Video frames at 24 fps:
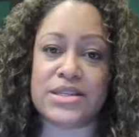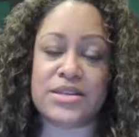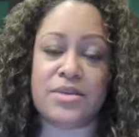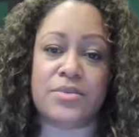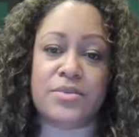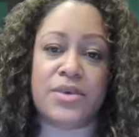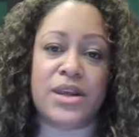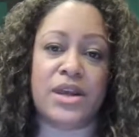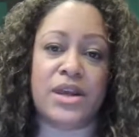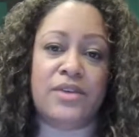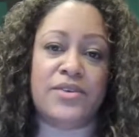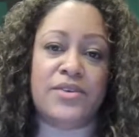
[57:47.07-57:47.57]
I
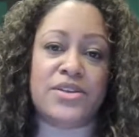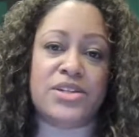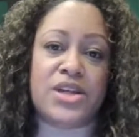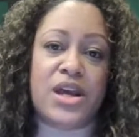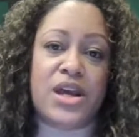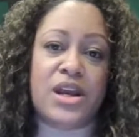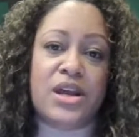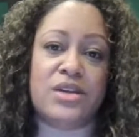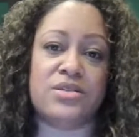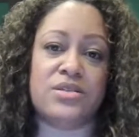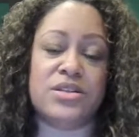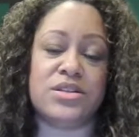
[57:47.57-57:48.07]
want to give a
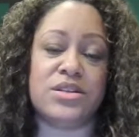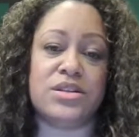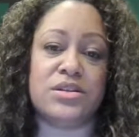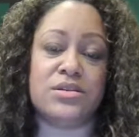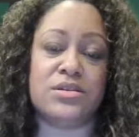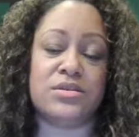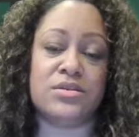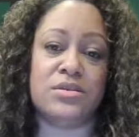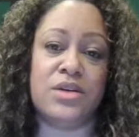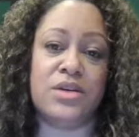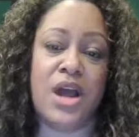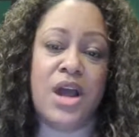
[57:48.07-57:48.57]
shout out
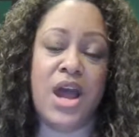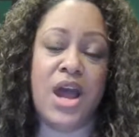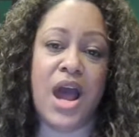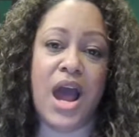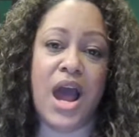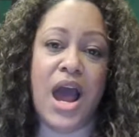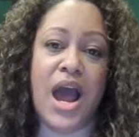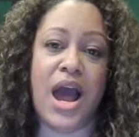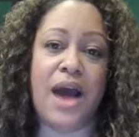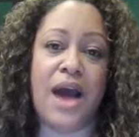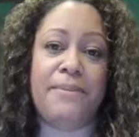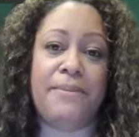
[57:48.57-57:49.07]
to
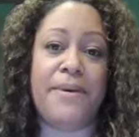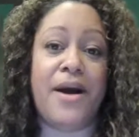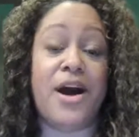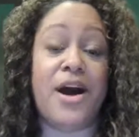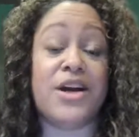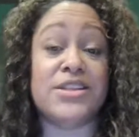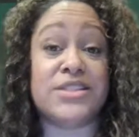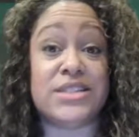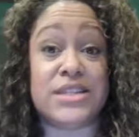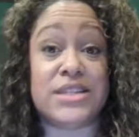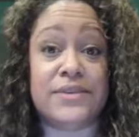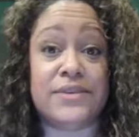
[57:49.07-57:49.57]

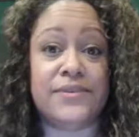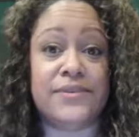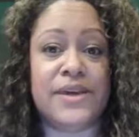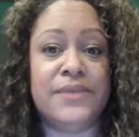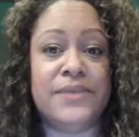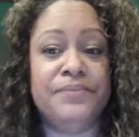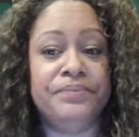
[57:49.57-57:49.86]
Pod TV,